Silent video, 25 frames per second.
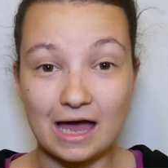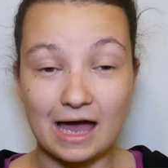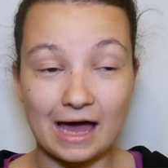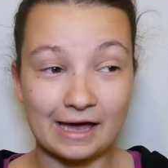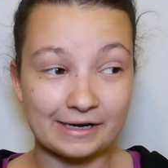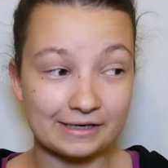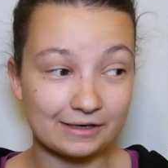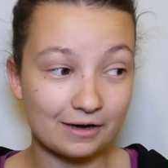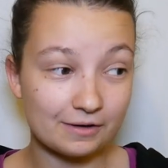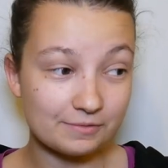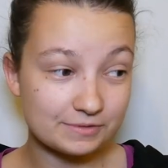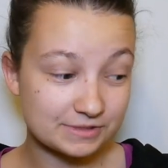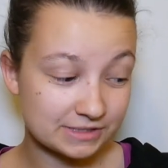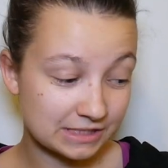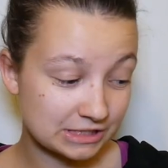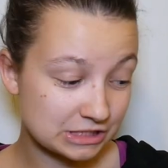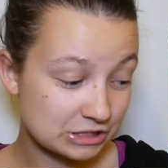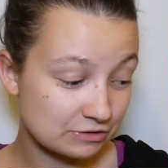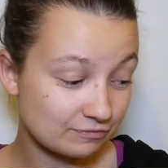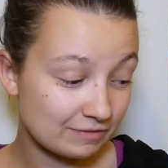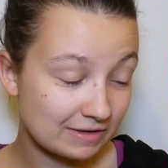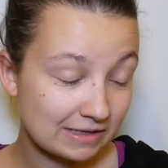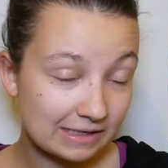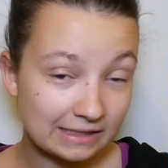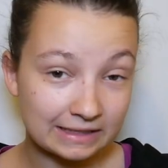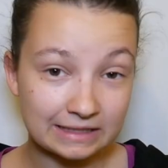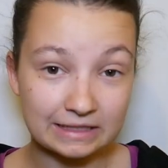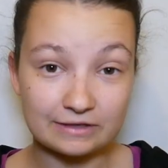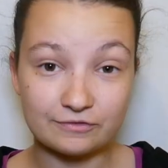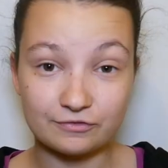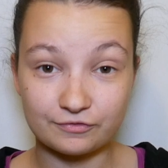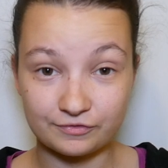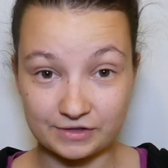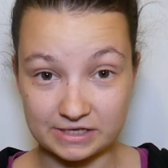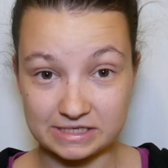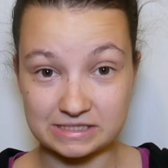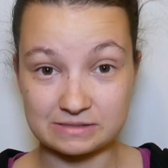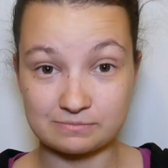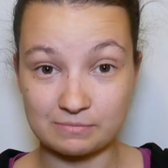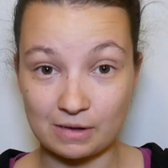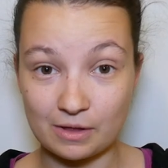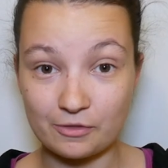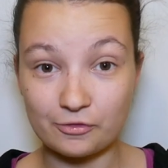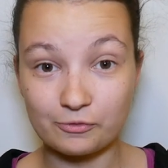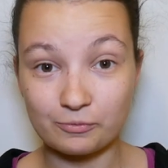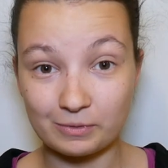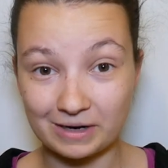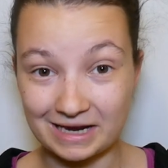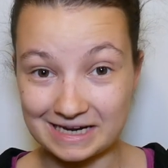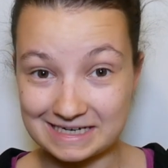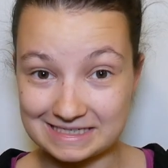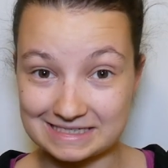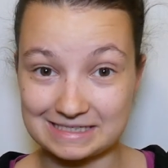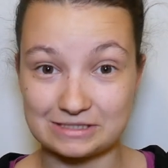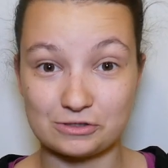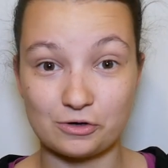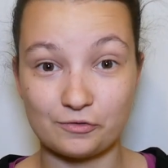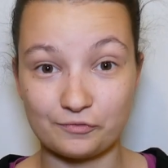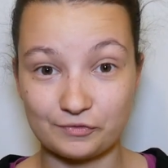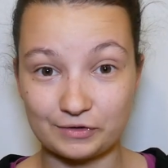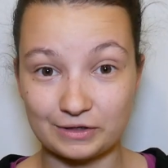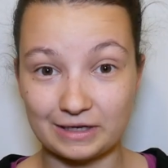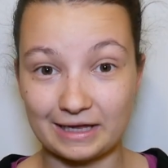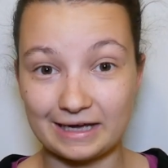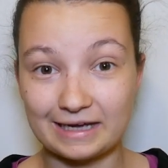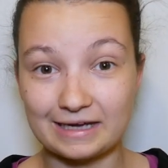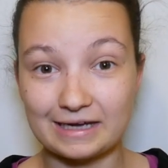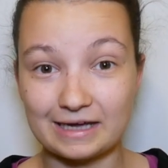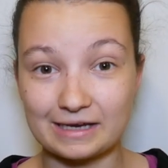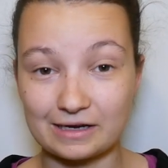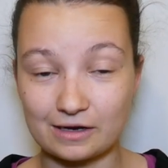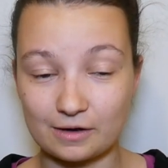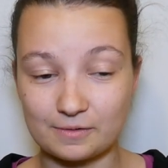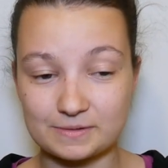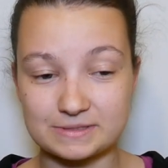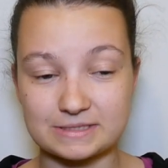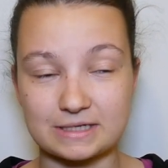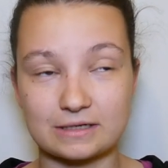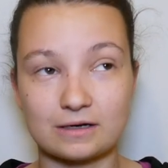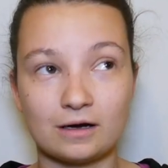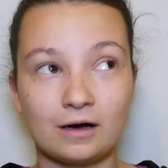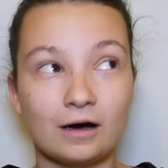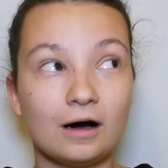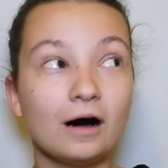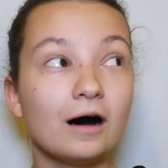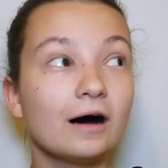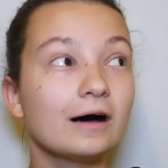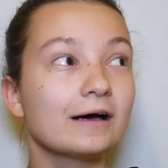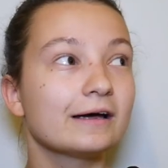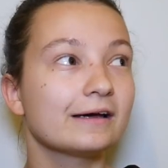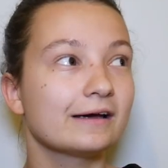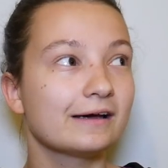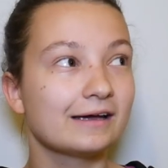And it was such a relief this month when I did ovulate, and I was like, oh,